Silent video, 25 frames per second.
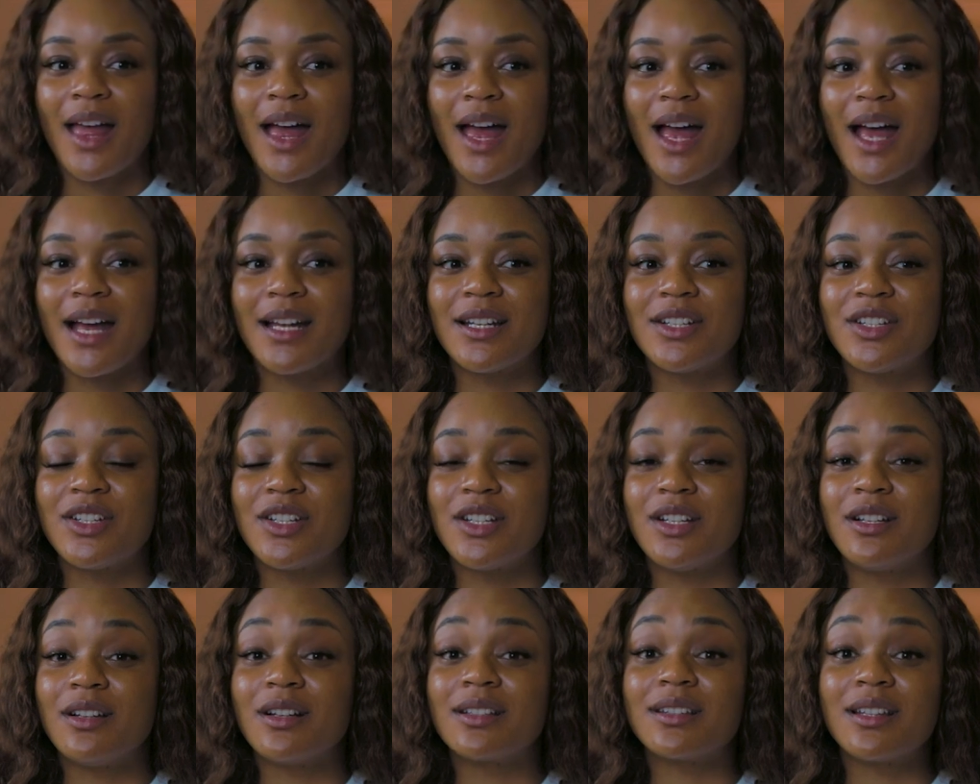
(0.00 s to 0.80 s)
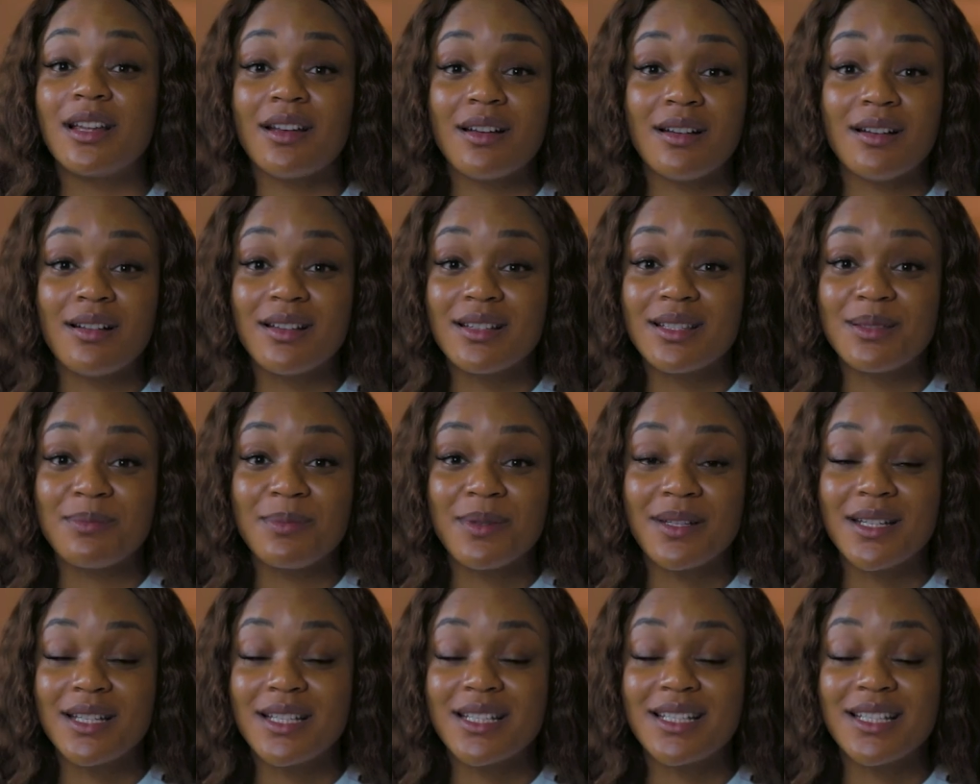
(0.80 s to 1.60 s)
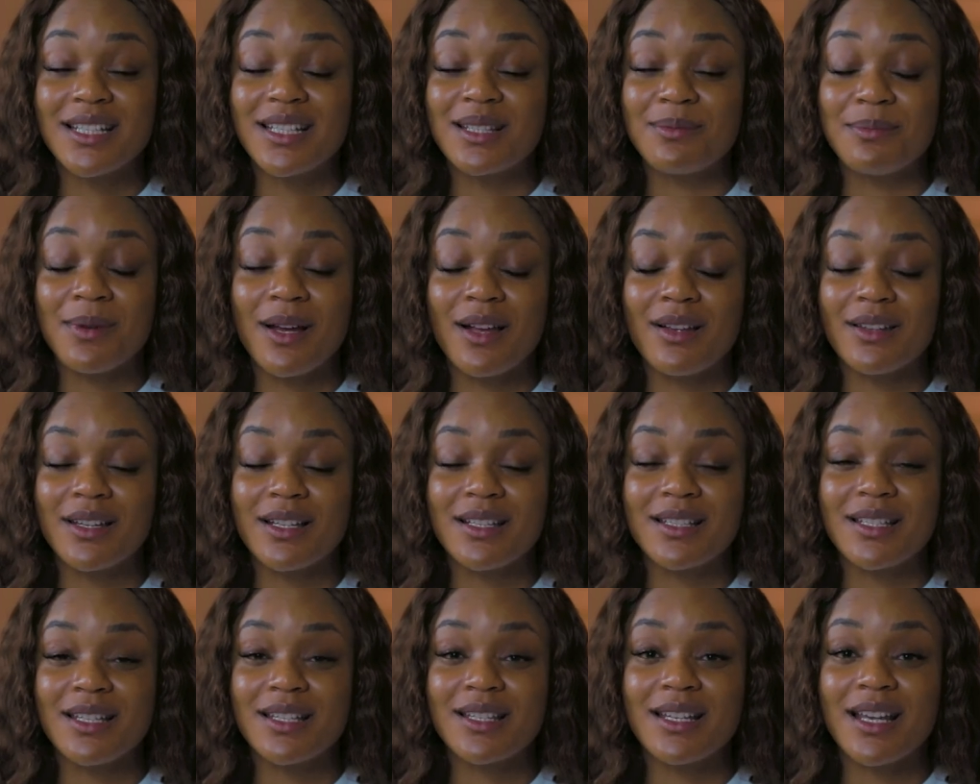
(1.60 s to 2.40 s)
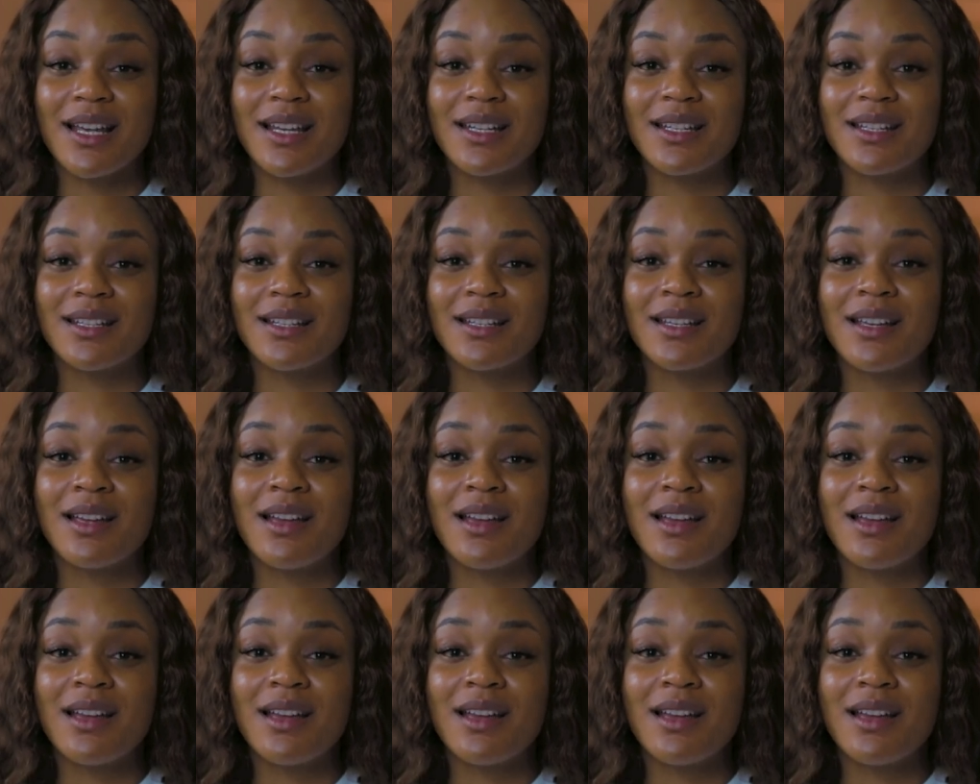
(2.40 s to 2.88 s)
And she looked at her husband and she smiled and she said,